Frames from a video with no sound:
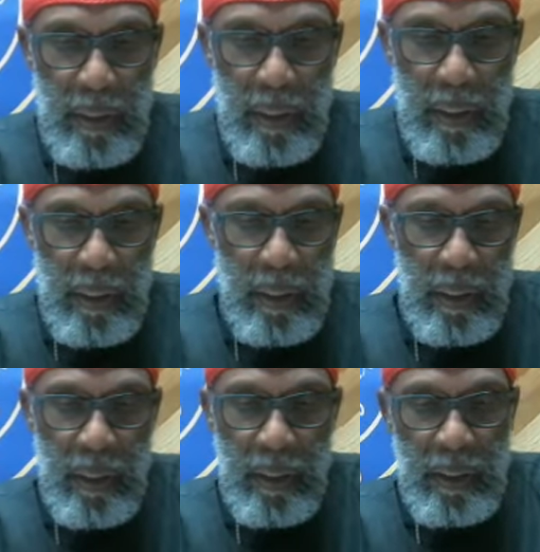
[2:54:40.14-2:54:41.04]
Then
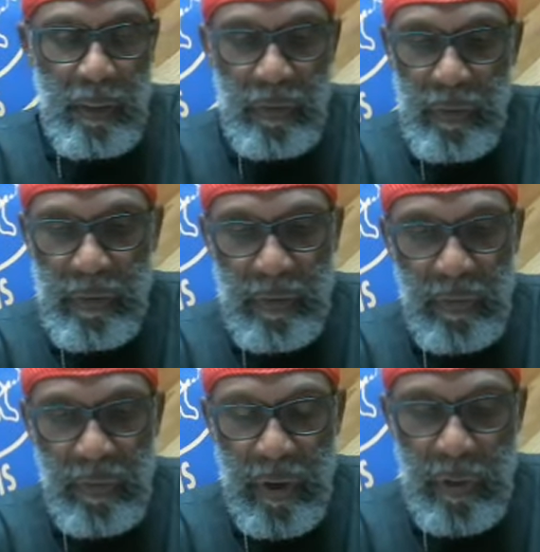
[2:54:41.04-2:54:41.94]
uh, it's a it's a
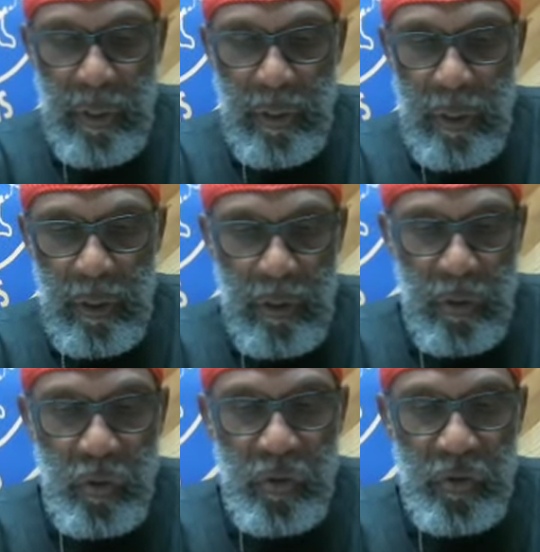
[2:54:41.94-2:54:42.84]
very
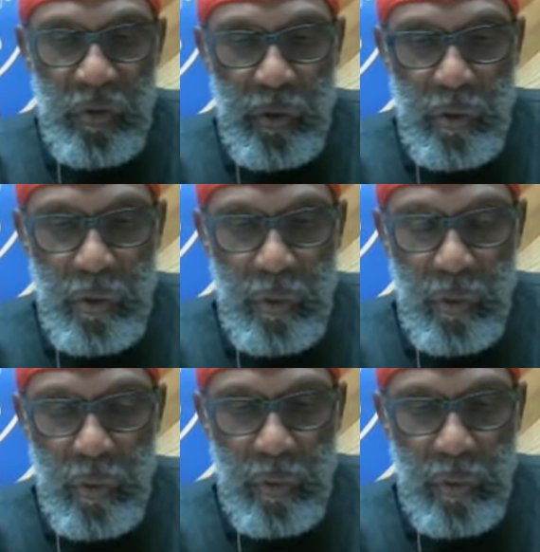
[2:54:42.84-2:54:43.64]
useful tool.